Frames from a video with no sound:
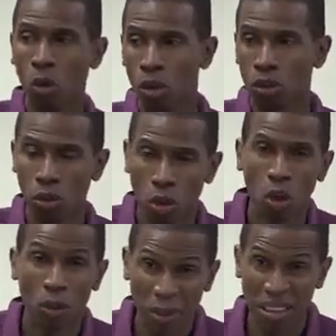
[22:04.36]
or
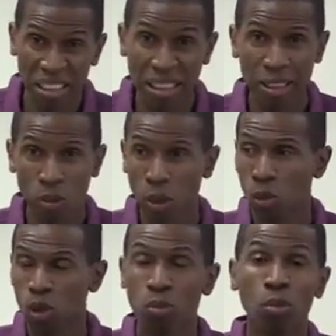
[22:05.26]
so-called disease, which
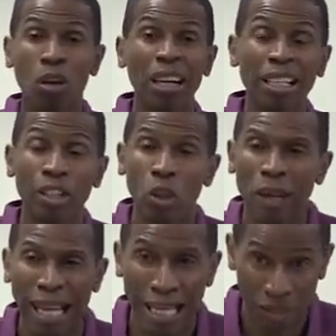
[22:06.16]
was bronchial
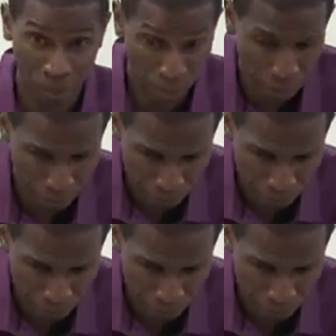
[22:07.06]
asthma.